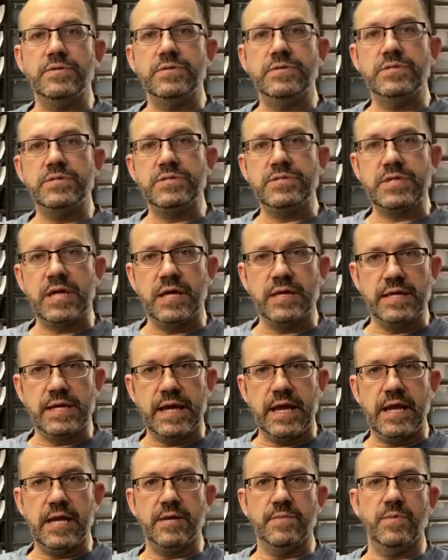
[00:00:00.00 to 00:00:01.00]

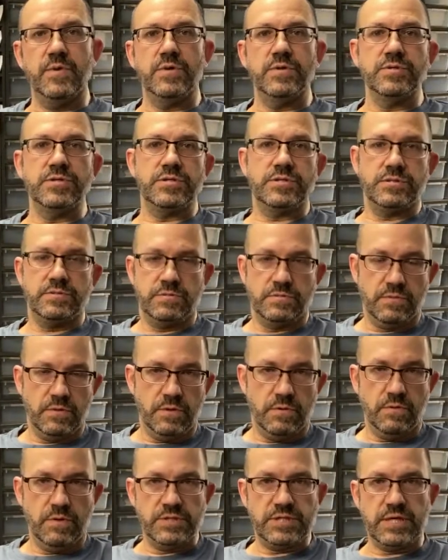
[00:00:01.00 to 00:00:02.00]
selling animals.
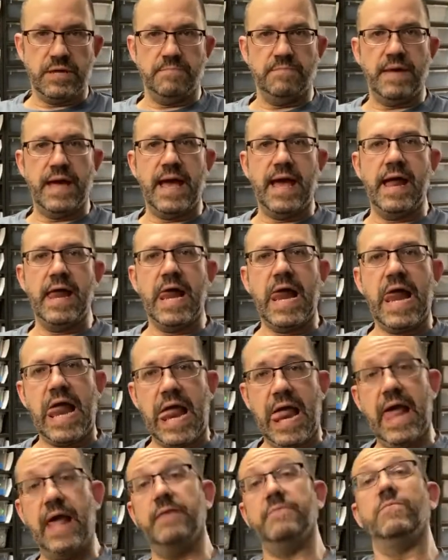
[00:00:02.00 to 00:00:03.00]
What's up, Matt?
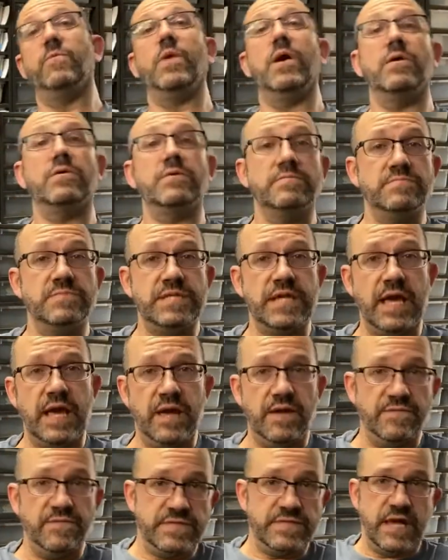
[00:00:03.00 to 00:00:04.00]
And welcome,
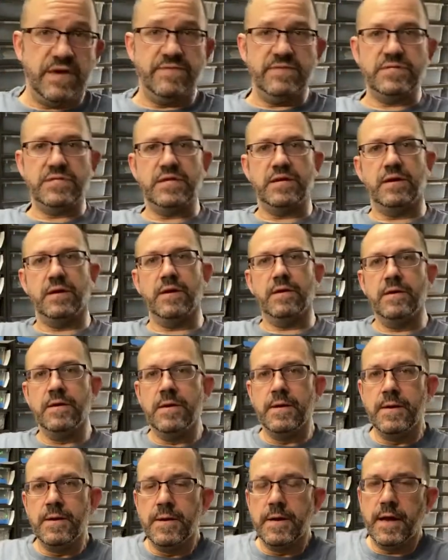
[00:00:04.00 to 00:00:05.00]
Dave. Dave is here
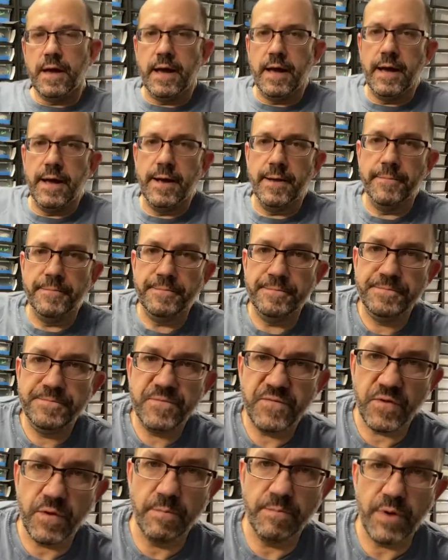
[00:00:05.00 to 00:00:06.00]

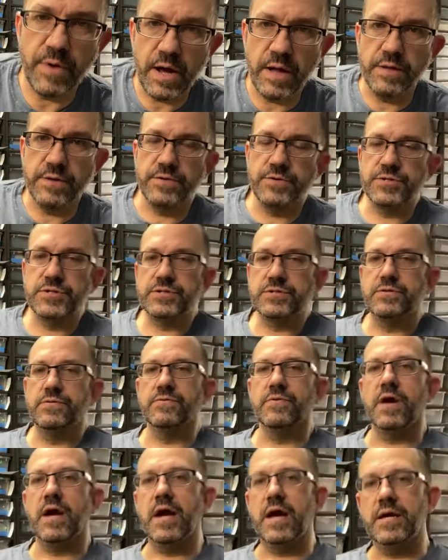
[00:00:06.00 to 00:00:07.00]
from Baller's
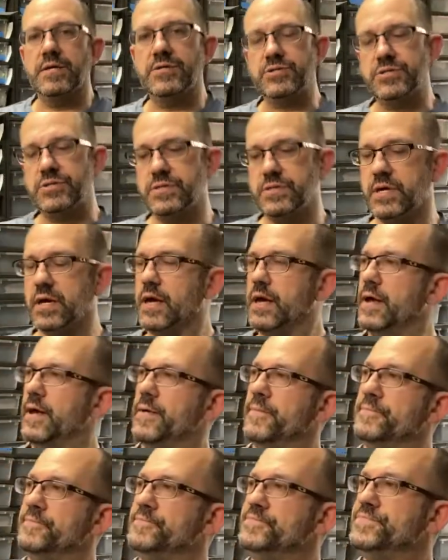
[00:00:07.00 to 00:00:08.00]
Garage.
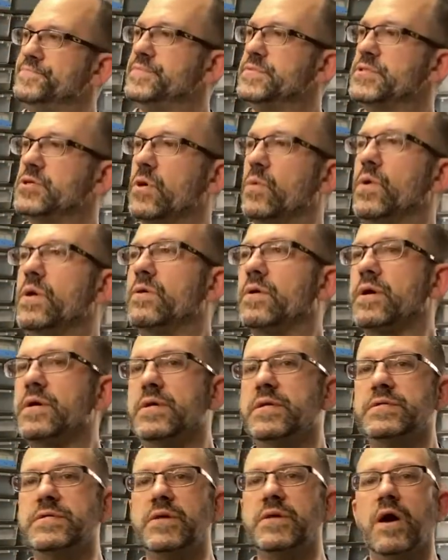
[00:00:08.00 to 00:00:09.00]
So we were going
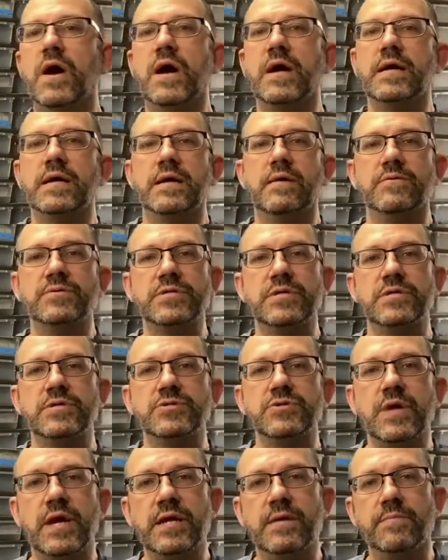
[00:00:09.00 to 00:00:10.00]
to talk, and I was going
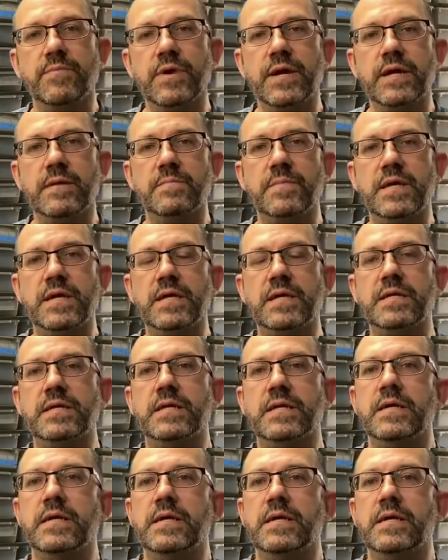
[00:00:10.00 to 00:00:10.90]
to try to bring him in